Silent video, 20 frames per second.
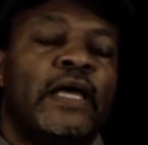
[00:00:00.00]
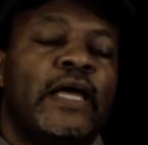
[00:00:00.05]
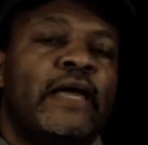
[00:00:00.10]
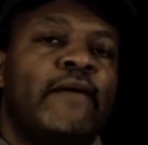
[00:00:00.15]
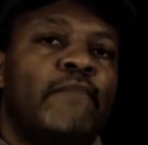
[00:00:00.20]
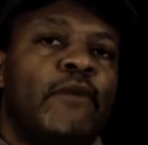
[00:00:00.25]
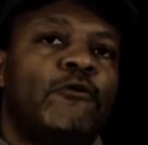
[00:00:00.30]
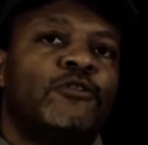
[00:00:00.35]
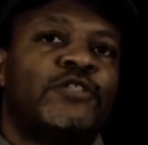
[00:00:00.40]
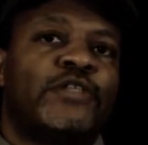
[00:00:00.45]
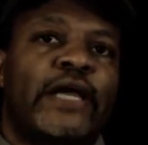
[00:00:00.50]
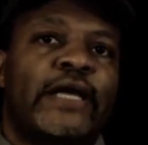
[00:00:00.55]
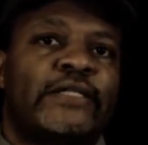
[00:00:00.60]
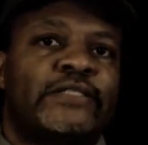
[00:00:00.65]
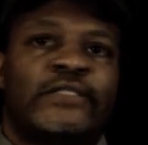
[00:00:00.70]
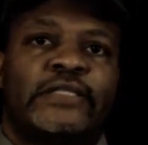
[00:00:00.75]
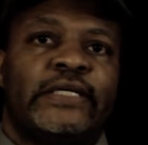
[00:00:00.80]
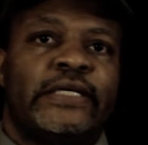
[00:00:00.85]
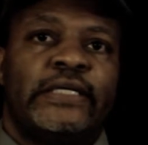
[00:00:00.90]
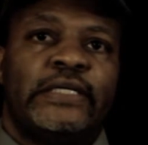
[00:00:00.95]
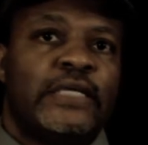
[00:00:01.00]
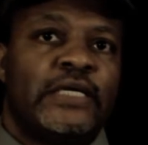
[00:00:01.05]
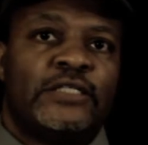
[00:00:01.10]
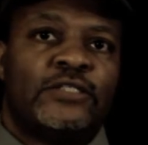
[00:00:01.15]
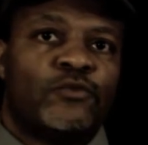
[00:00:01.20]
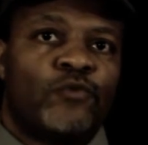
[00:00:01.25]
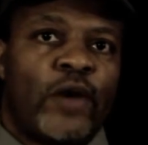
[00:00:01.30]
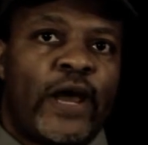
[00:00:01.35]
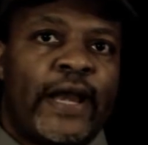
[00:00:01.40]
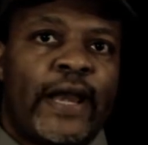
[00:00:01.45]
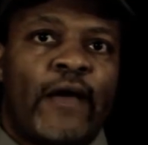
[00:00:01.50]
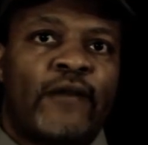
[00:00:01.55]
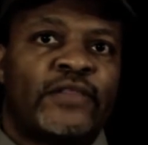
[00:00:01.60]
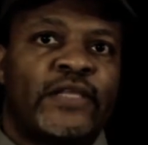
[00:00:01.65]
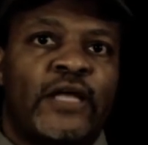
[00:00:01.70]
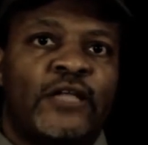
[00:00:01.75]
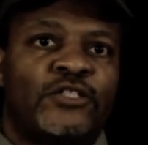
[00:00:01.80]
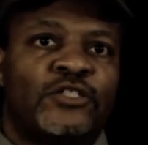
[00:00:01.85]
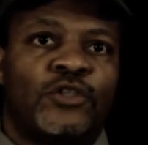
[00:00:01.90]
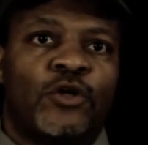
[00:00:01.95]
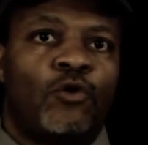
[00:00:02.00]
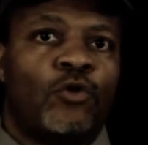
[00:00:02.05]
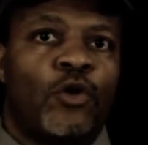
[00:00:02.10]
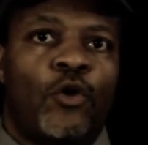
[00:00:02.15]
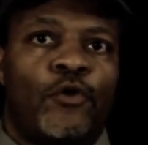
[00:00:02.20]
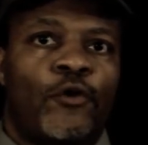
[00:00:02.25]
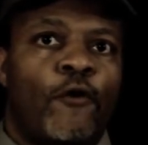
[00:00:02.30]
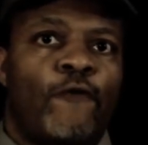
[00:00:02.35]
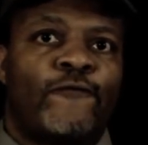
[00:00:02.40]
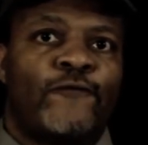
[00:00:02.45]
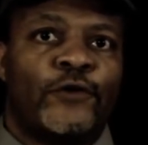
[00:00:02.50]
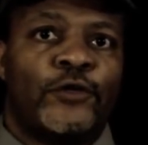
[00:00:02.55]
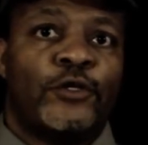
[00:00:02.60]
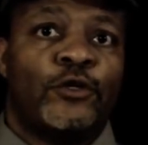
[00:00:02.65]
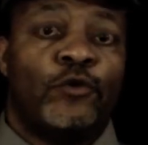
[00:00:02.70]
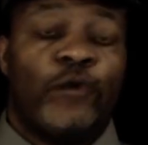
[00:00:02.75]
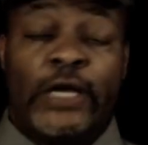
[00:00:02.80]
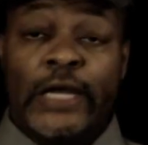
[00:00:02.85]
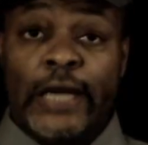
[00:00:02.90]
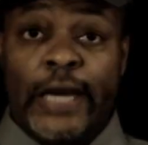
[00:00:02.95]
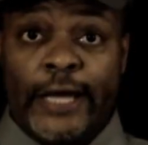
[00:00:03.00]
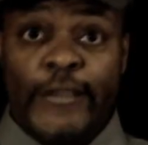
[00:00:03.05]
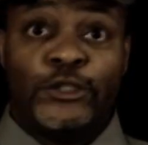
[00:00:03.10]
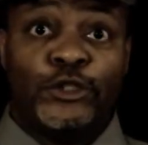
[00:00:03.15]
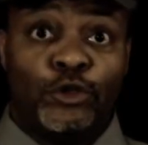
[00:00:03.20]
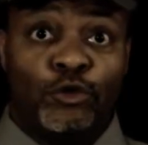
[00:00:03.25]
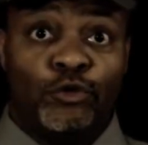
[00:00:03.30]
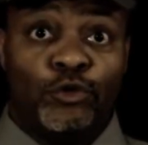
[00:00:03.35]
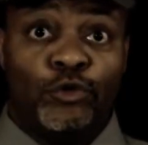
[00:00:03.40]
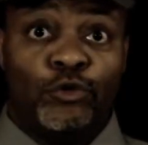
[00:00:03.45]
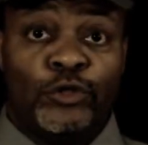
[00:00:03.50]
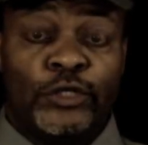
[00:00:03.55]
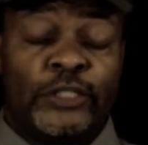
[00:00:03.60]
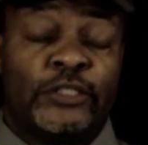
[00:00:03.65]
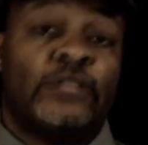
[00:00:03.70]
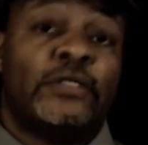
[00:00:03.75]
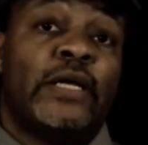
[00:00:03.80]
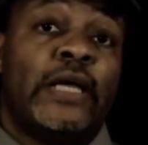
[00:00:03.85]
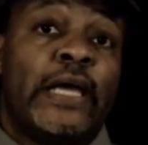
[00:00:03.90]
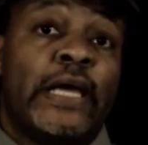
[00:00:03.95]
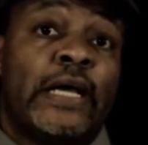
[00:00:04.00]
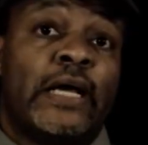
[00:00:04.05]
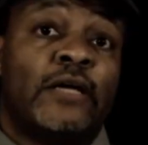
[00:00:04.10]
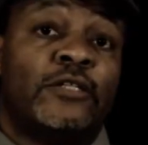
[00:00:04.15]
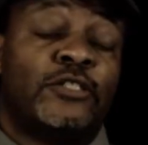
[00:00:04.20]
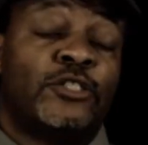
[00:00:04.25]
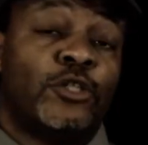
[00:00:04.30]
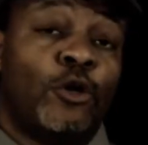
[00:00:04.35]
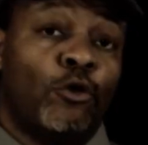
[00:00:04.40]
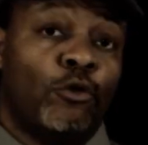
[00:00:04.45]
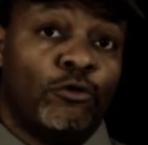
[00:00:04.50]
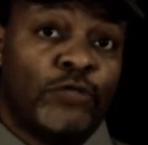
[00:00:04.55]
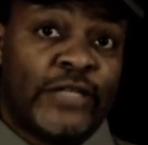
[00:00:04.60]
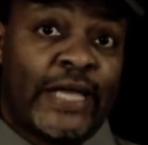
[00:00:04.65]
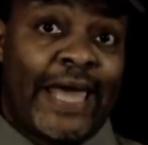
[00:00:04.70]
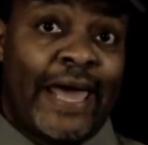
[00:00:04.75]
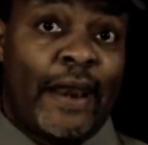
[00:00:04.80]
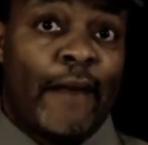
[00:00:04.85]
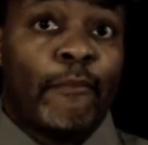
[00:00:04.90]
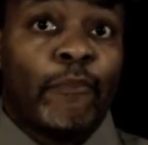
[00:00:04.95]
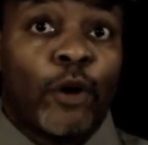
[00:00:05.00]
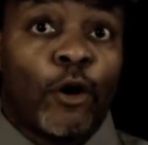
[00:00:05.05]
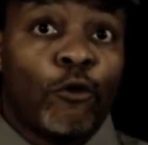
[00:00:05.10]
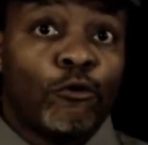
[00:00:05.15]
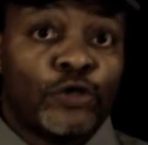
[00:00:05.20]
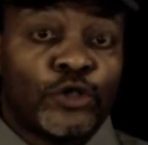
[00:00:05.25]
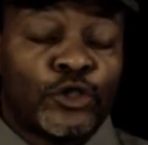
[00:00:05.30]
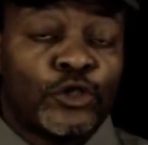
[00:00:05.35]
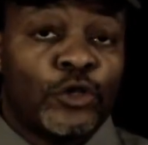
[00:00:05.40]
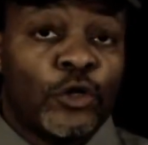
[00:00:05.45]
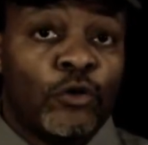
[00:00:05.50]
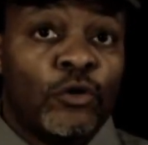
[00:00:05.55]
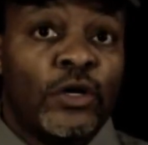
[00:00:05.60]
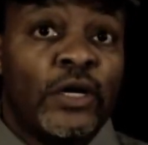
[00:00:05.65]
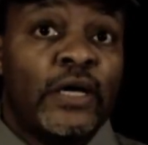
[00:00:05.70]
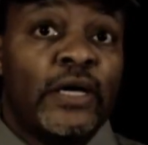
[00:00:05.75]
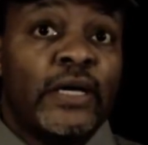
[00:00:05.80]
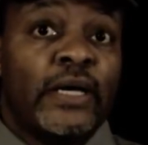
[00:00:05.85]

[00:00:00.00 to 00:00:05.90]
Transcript: In most cases, he doesn't write out that solo note for you. He lets you do this, because solos are kind of personal.